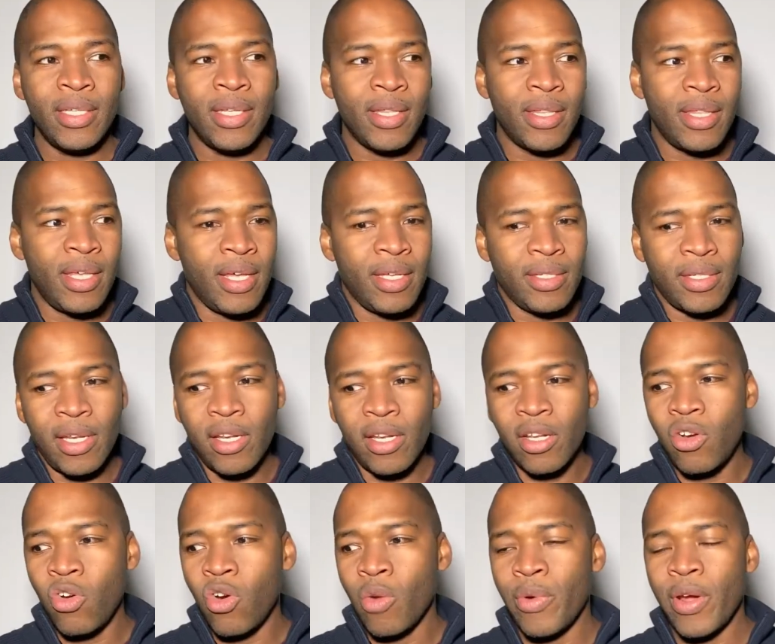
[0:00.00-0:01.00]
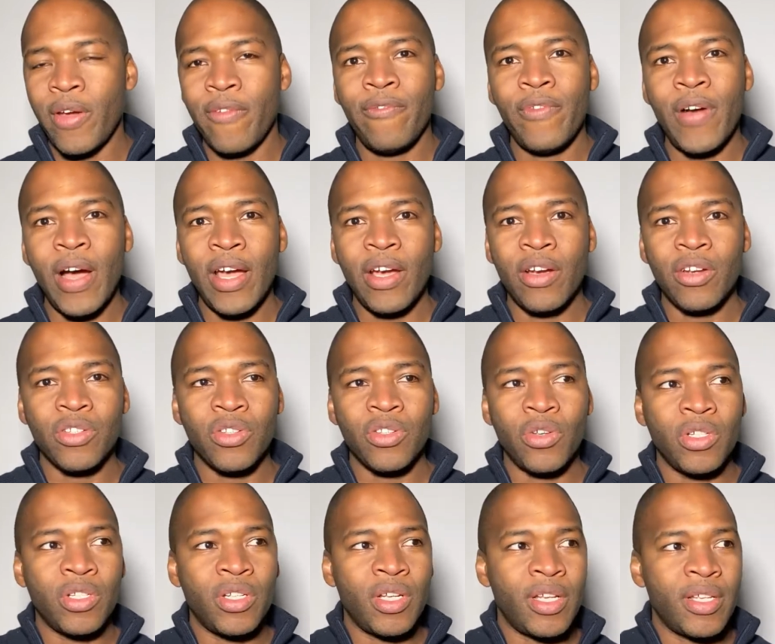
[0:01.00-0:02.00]
things that incorporate fire,
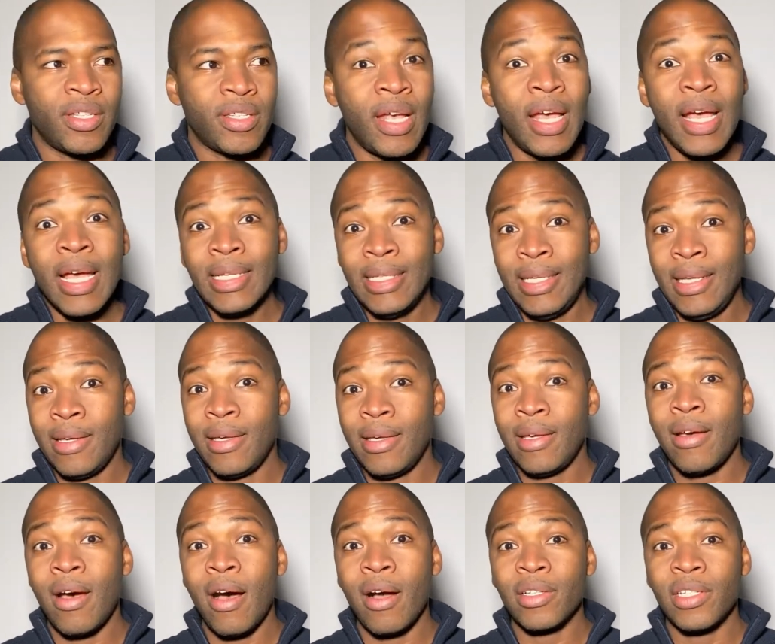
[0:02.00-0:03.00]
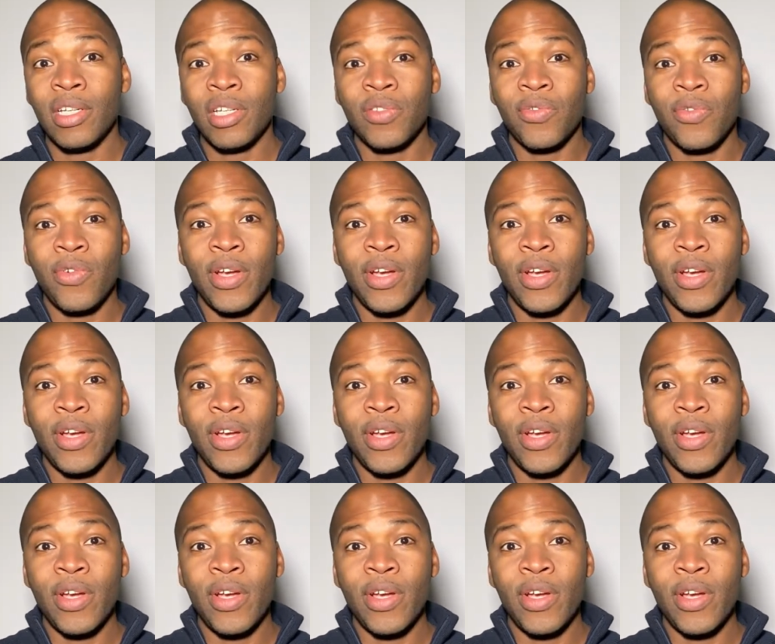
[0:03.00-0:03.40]
such as tiki cocktails, for